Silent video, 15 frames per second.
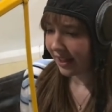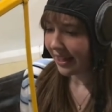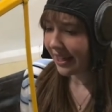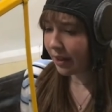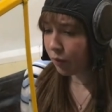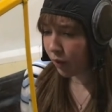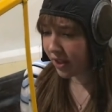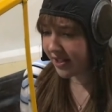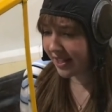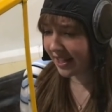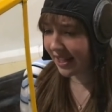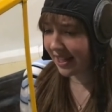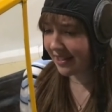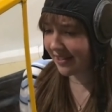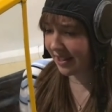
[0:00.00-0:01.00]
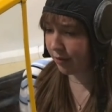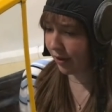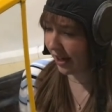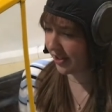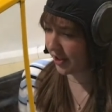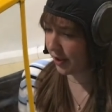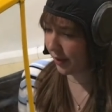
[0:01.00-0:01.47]
It wasn't easy
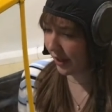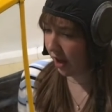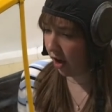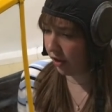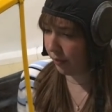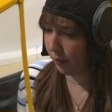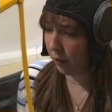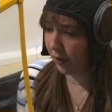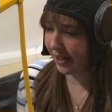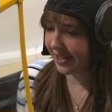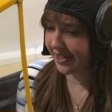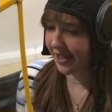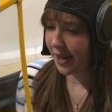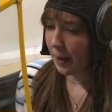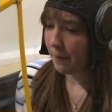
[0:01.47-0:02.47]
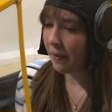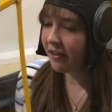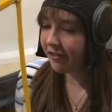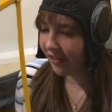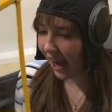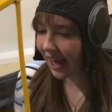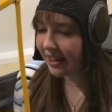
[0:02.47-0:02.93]
rescuing all the boys,
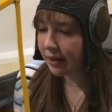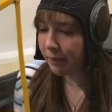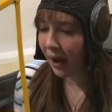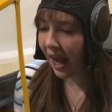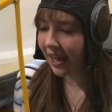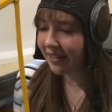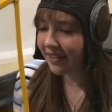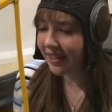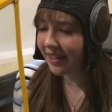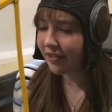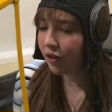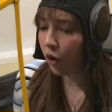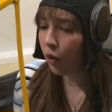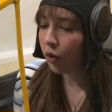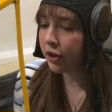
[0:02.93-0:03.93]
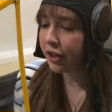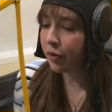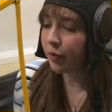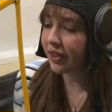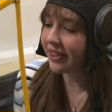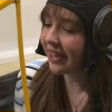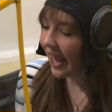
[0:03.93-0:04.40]
but Violet piloted the Hornet
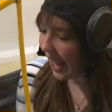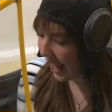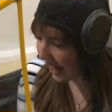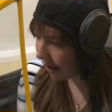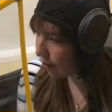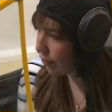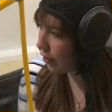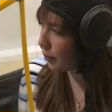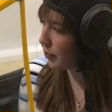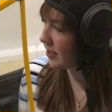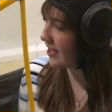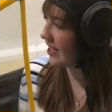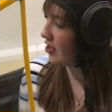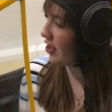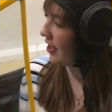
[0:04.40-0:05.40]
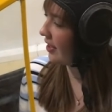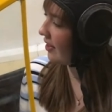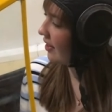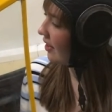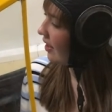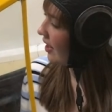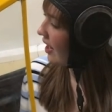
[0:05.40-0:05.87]
with careful precision.
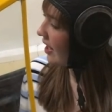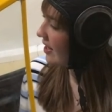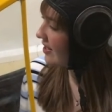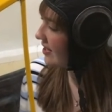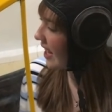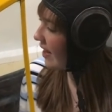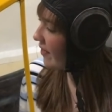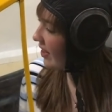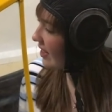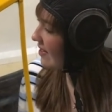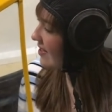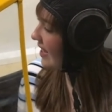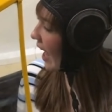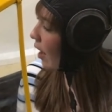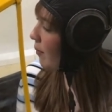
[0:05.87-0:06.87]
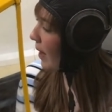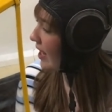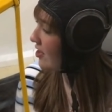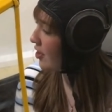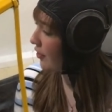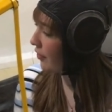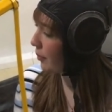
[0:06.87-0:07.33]
Saving the
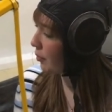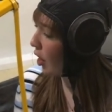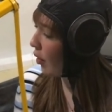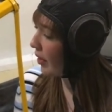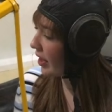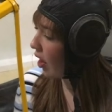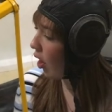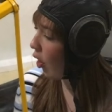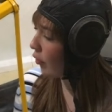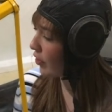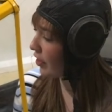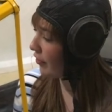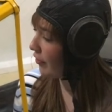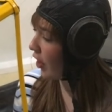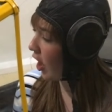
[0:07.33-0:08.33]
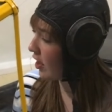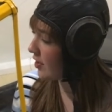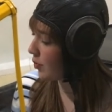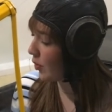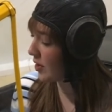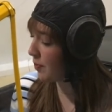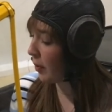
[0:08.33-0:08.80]
Scoutmaster from going over the
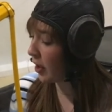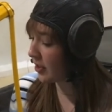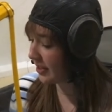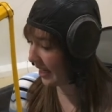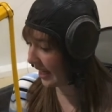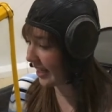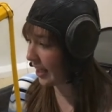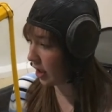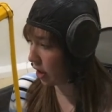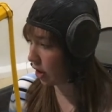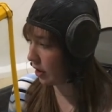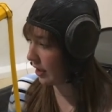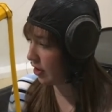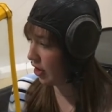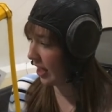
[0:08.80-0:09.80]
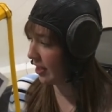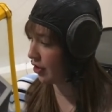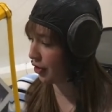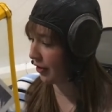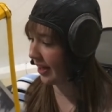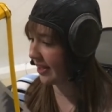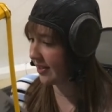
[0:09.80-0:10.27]
falls was particularly
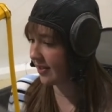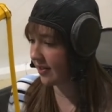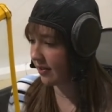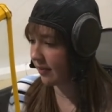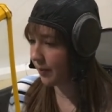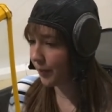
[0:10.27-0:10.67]
dangerous.